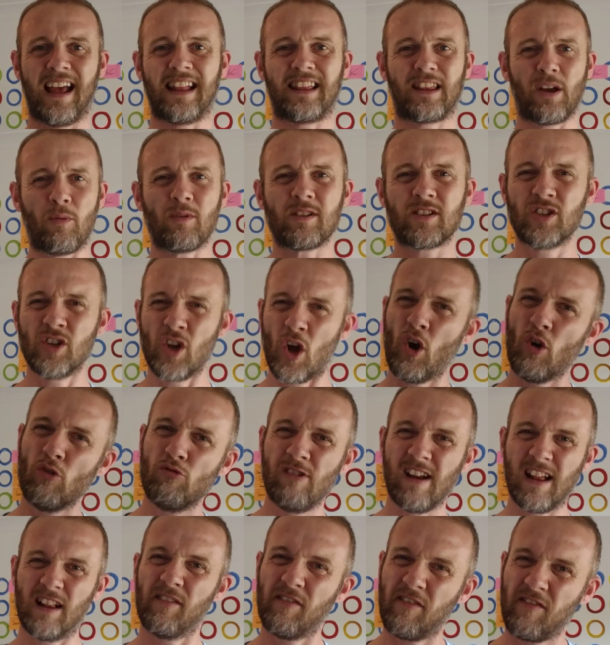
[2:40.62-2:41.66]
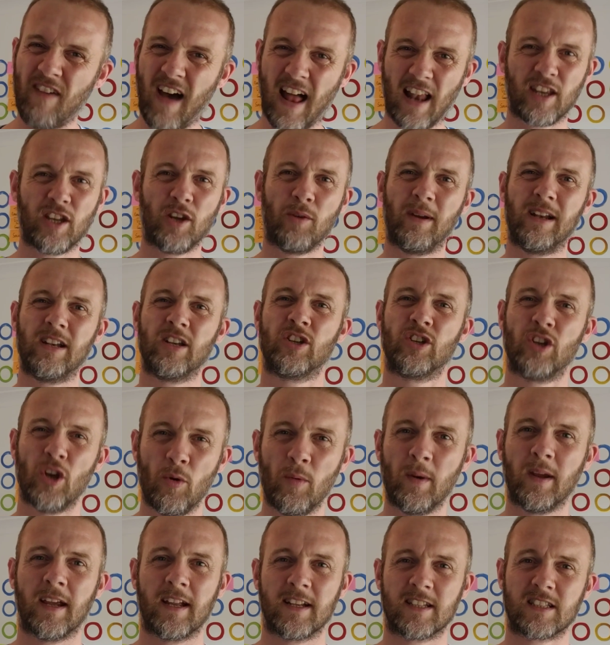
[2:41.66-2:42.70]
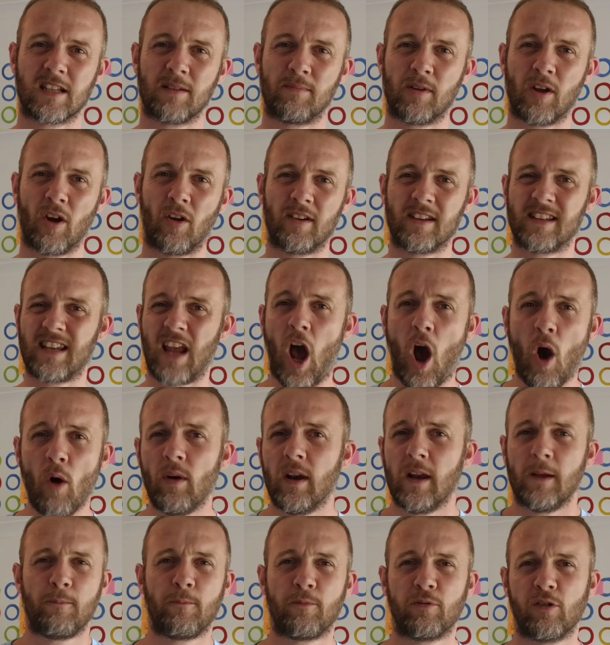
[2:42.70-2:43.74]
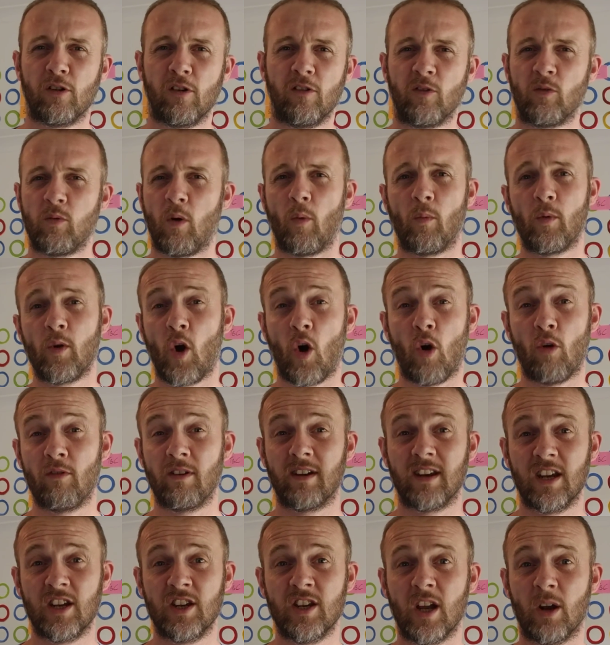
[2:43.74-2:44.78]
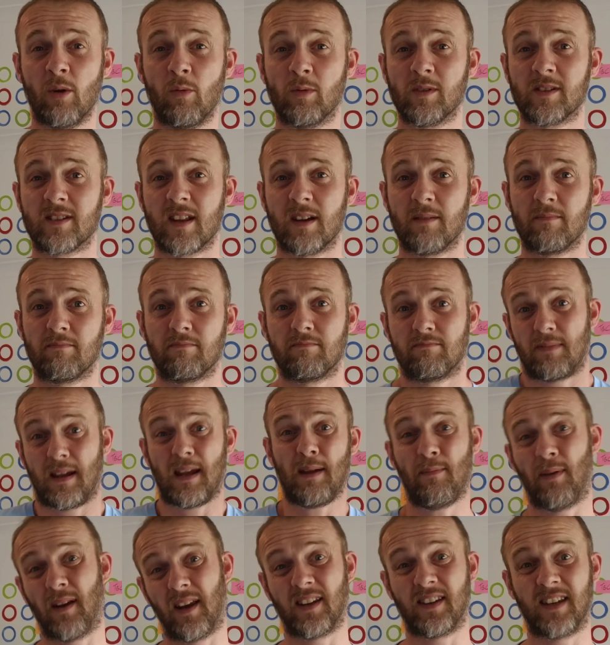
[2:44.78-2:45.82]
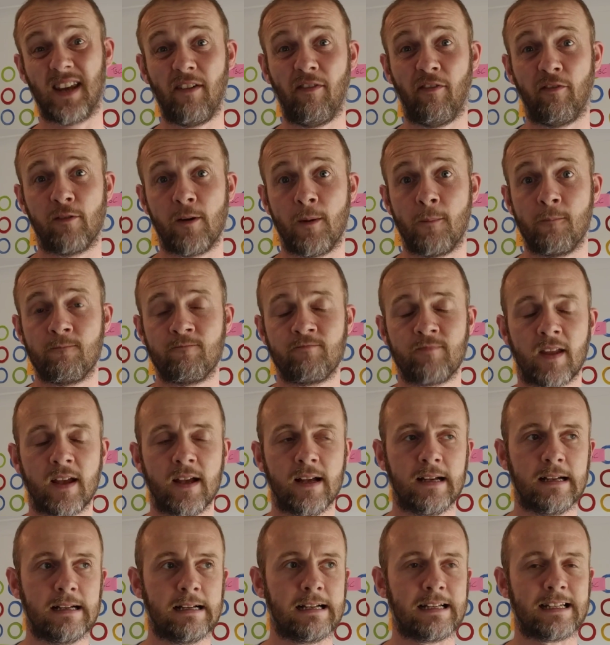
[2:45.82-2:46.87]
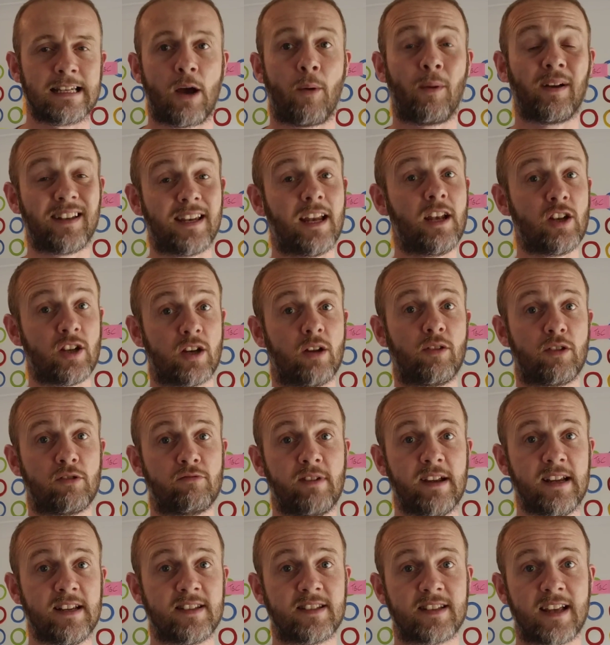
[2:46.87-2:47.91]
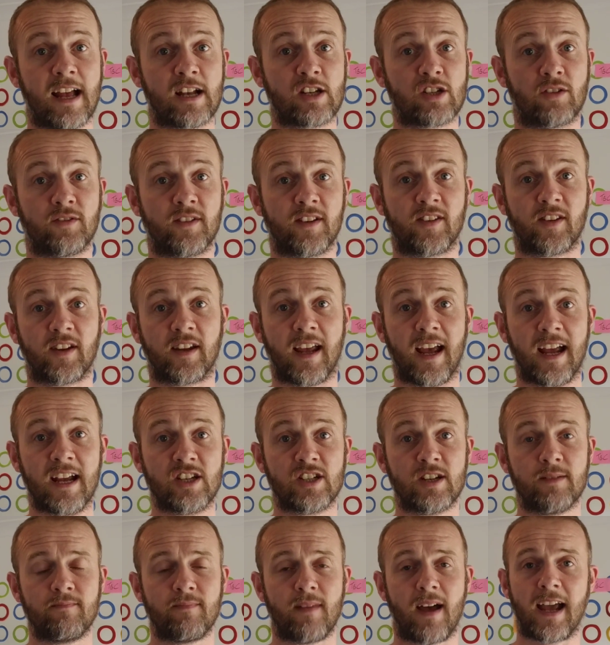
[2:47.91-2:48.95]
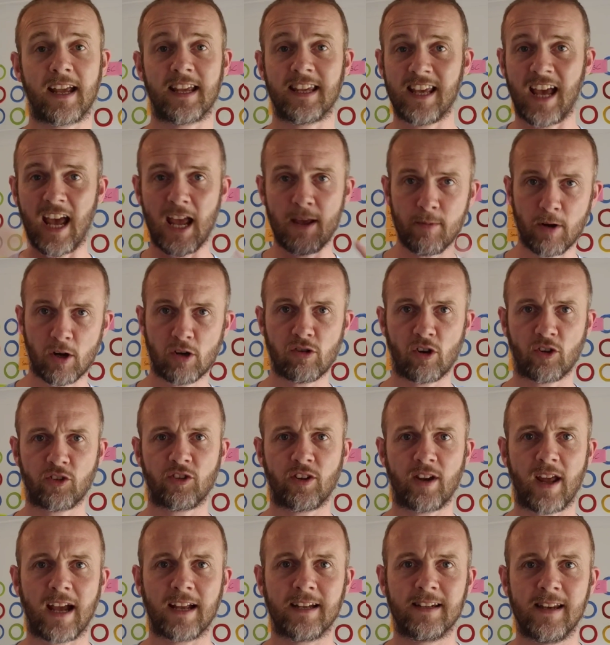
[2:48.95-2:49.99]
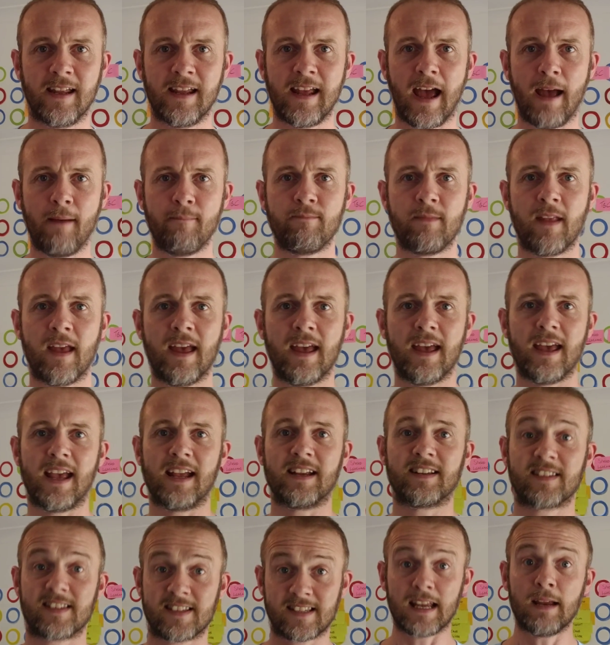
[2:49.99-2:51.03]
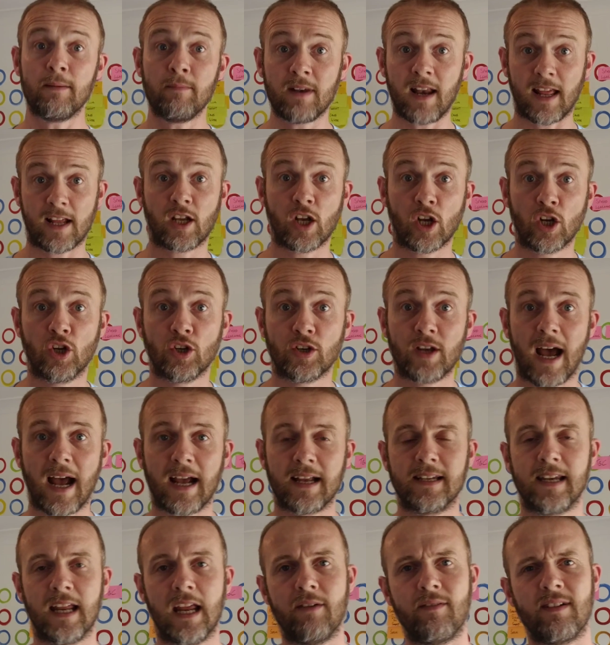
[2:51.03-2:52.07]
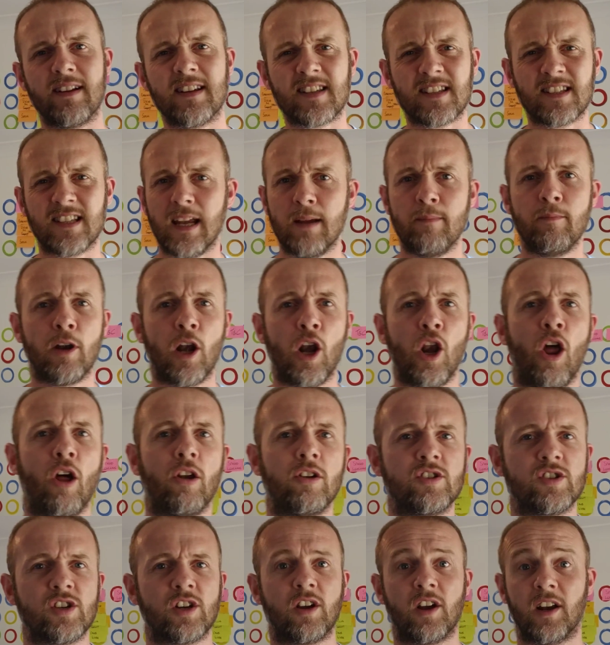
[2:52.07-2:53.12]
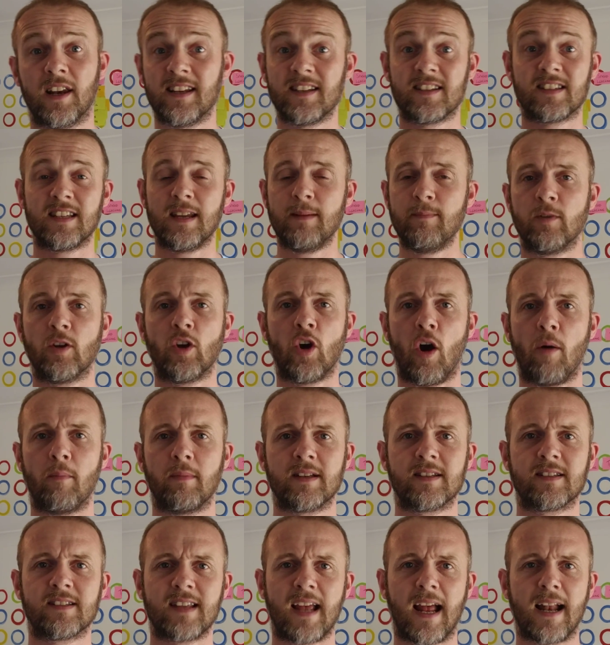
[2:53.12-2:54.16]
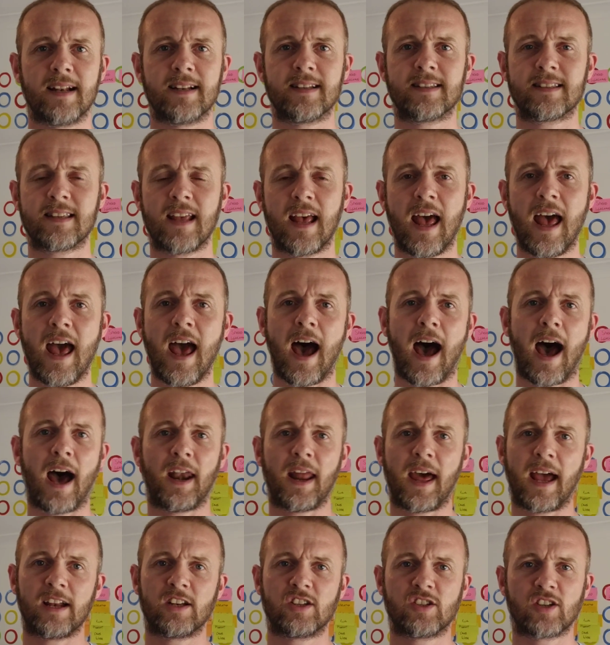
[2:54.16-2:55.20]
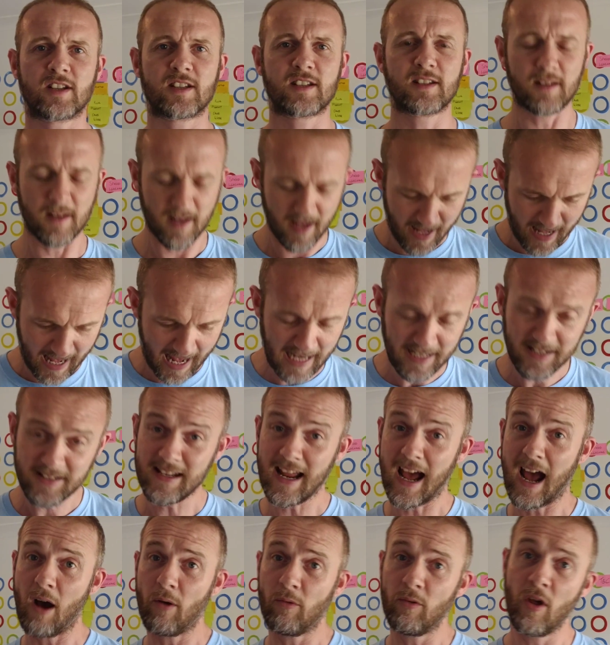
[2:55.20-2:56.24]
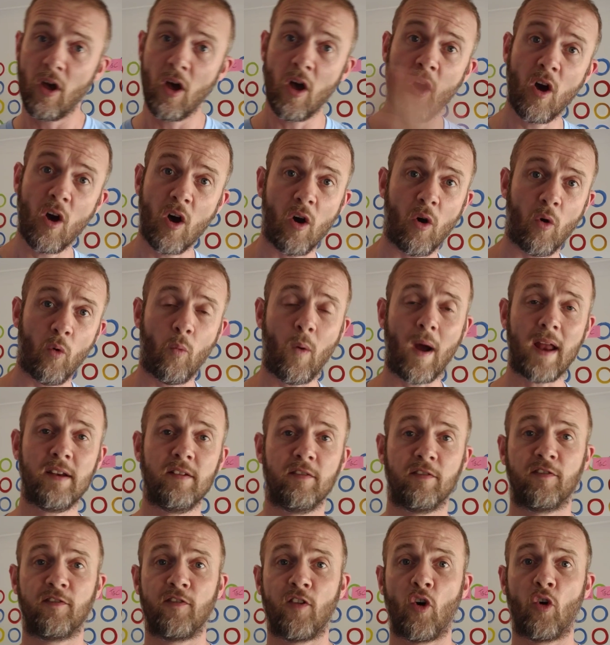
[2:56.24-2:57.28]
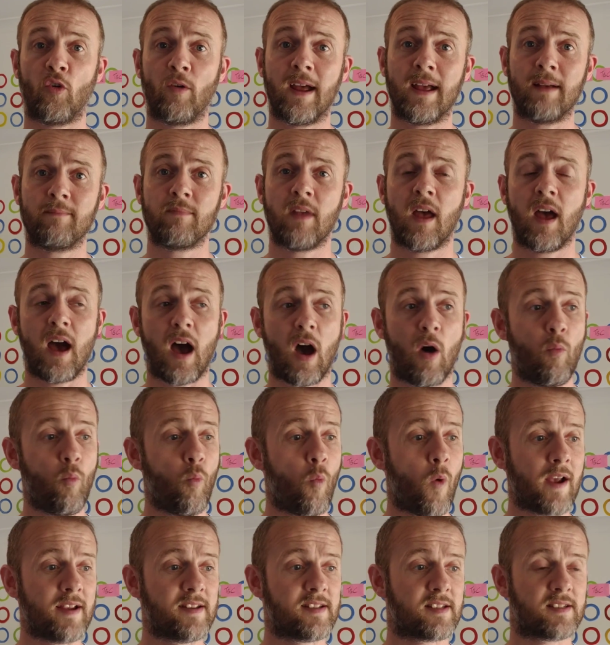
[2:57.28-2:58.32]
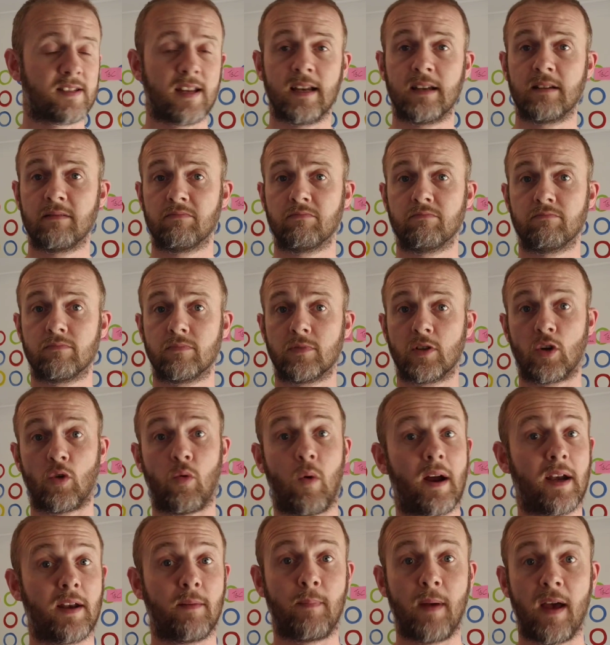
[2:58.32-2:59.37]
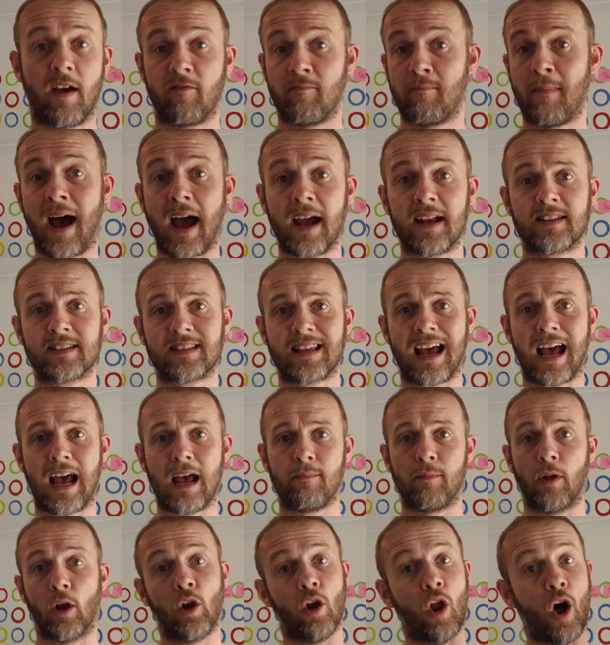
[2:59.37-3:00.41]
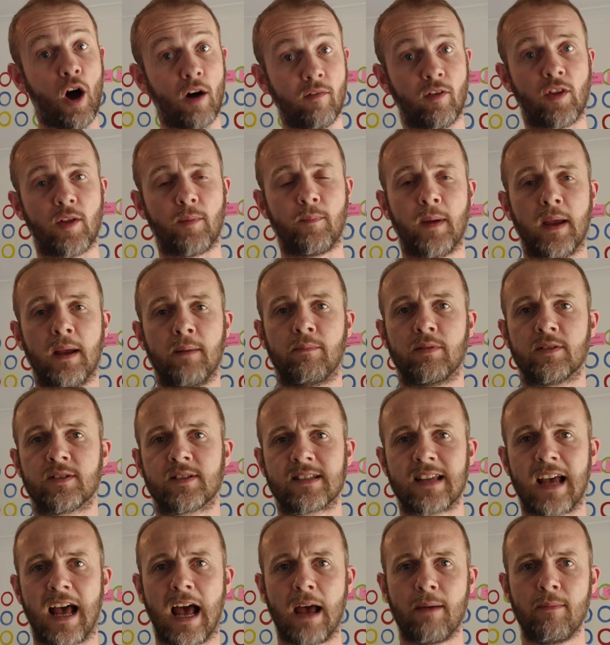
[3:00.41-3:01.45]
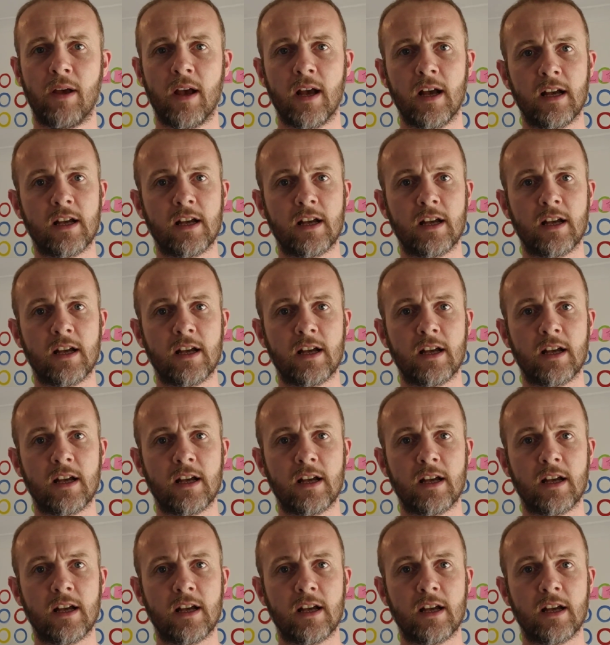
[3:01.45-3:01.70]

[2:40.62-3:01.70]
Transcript: There was no real value in doing it, to be honest. It only proved what we already knew, was that people are different. Now, I didn't do the research on this occasion. I came across an idea. It seemed like a good idea. It seemed logical. It seemed common sense. And I just head down, went for it, and wasted quite a bit of my time, a lot of other people's time,